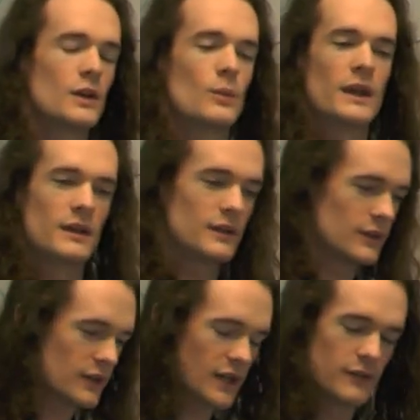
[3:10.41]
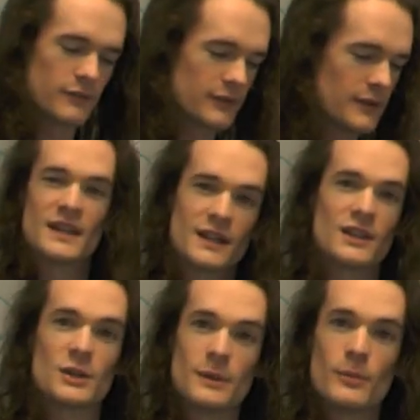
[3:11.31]
when you're kind of getting a
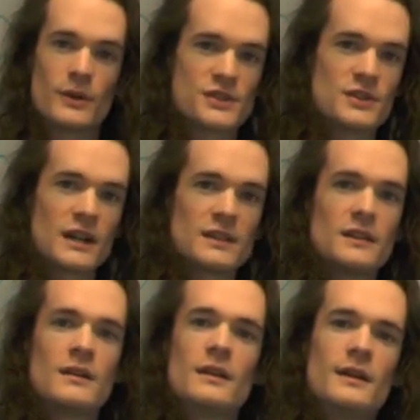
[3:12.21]
little bit more distracted.